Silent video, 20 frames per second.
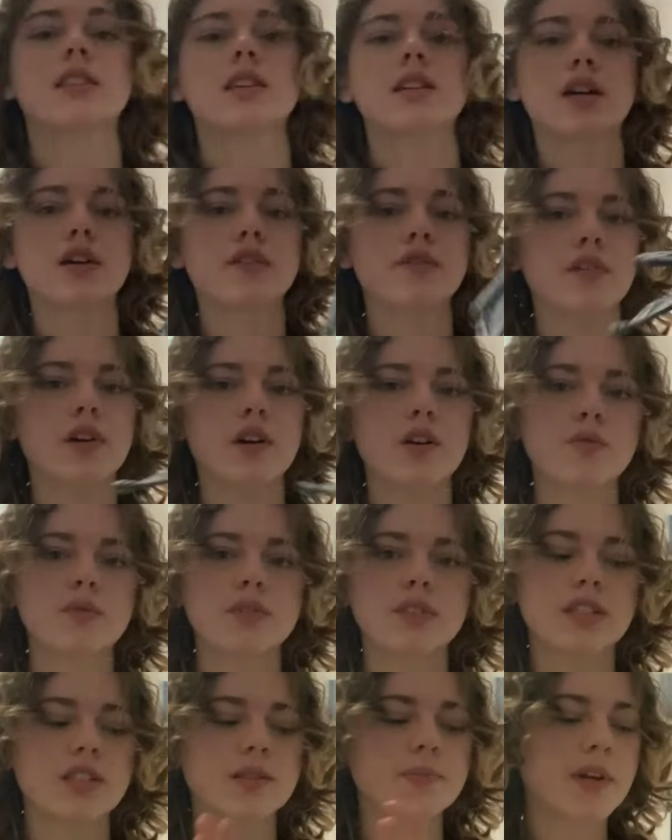thing I found
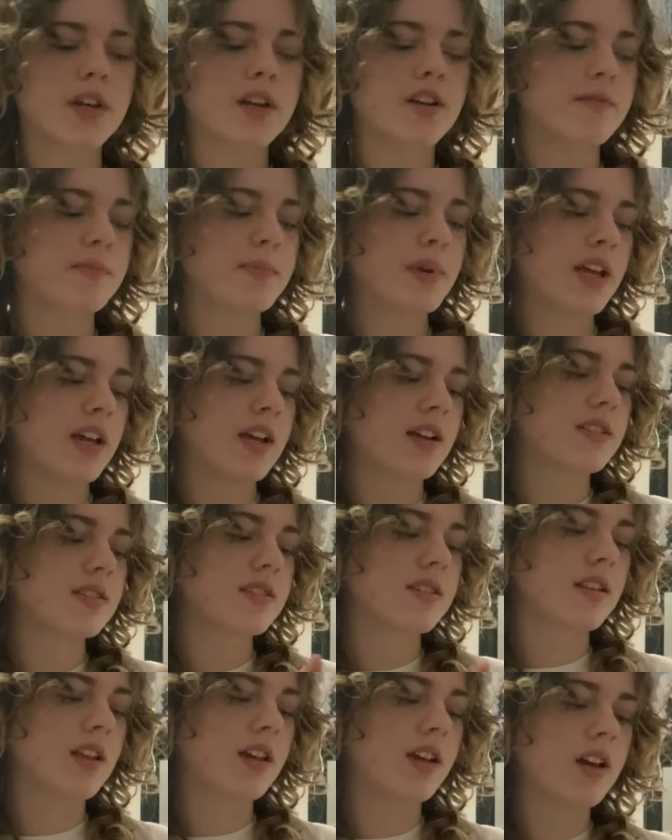was this pair of
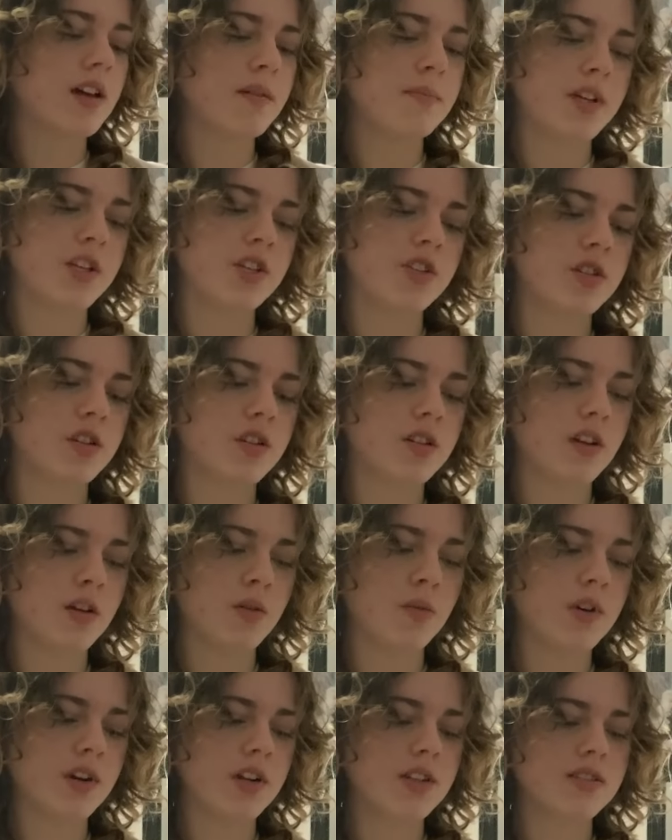pants, and like I mentioned, I
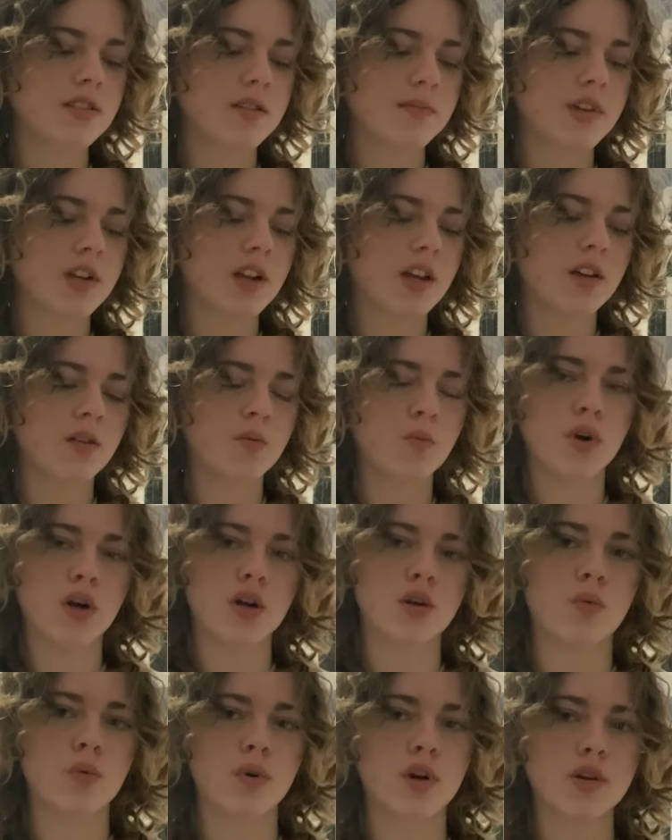wanted some that I can wear
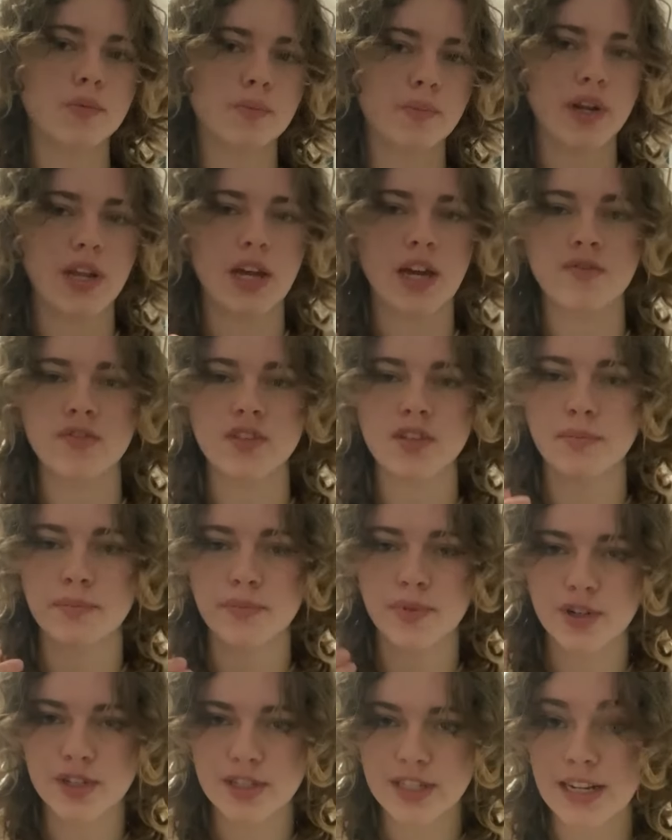to work but have some
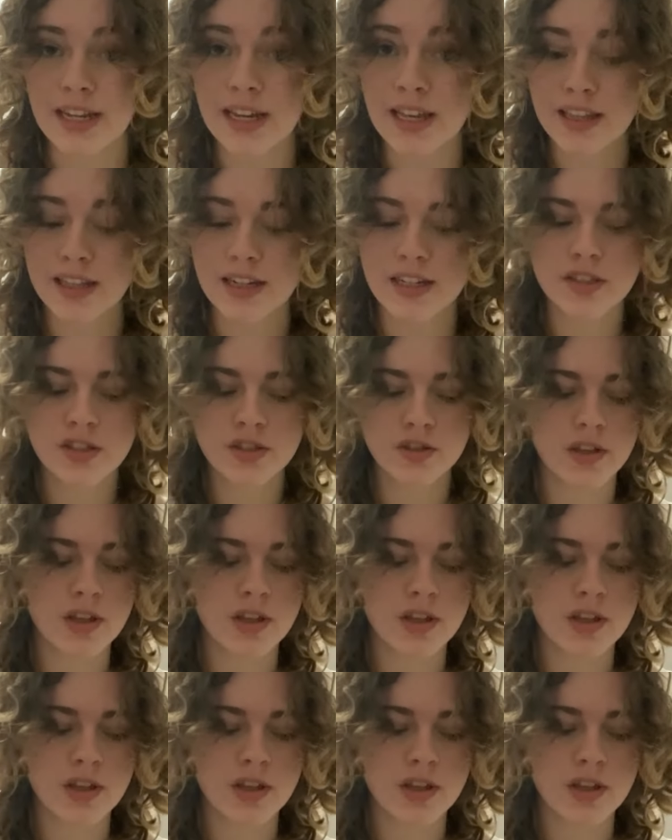personality to